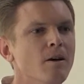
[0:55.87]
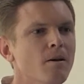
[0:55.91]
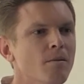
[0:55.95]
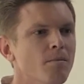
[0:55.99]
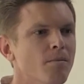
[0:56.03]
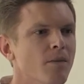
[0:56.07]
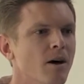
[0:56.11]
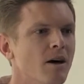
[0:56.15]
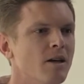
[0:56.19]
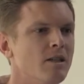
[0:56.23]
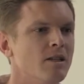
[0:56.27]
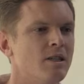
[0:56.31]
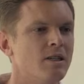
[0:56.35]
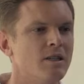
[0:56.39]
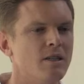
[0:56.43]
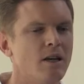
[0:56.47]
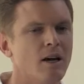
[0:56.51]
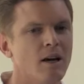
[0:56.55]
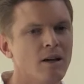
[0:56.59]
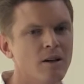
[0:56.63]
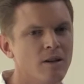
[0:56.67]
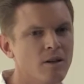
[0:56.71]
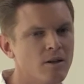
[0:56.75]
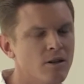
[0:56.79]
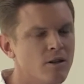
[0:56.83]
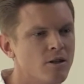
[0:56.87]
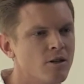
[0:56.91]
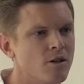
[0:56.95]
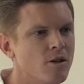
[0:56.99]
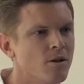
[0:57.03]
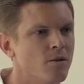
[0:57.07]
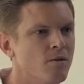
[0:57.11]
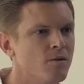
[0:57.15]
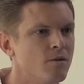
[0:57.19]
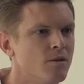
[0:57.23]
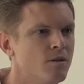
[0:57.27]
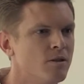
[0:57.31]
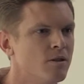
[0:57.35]
marched down in a
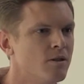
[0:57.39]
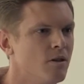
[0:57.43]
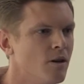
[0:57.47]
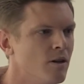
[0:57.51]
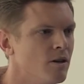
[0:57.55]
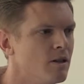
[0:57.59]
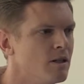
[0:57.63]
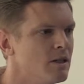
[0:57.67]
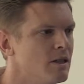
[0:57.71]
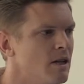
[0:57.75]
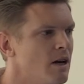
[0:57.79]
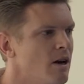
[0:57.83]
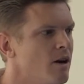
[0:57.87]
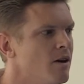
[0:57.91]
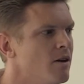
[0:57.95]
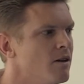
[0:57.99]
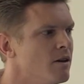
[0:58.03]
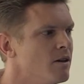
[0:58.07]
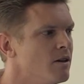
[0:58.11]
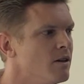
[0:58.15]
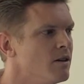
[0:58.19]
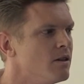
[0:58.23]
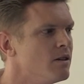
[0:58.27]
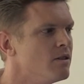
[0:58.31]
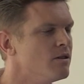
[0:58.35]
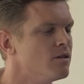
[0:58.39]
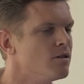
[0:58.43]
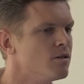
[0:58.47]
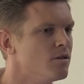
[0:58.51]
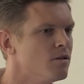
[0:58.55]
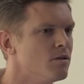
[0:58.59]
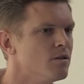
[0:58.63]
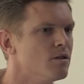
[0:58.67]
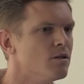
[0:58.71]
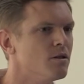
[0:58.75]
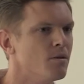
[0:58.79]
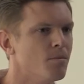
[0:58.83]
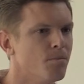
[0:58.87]
show of solidarity to
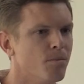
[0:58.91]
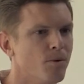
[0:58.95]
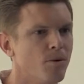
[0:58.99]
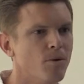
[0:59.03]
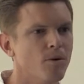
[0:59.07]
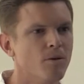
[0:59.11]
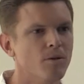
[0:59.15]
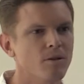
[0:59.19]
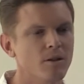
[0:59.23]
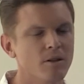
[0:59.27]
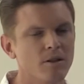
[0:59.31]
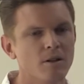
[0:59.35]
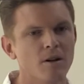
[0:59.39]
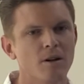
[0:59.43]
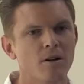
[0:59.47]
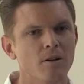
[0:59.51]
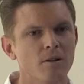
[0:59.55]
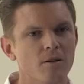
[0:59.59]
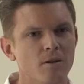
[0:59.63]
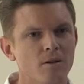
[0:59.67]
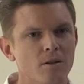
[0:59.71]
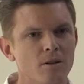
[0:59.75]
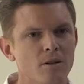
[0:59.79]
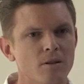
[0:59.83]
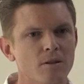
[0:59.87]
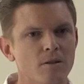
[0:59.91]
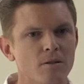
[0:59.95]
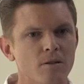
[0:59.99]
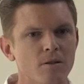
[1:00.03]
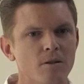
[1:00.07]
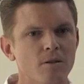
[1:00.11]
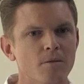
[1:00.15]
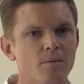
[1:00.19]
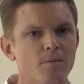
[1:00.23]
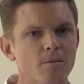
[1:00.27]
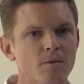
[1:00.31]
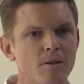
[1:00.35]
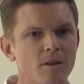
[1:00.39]
support the tolerance
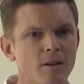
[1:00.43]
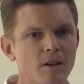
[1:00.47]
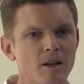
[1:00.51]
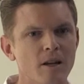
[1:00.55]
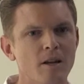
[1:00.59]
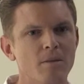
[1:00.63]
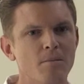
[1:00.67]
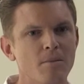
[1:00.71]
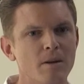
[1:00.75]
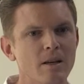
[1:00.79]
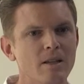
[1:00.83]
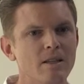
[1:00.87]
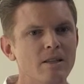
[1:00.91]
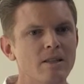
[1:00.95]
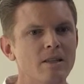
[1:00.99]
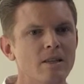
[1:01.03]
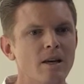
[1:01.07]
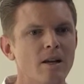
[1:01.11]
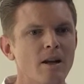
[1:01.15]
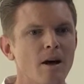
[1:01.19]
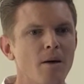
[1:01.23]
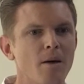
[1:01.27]
room that had been set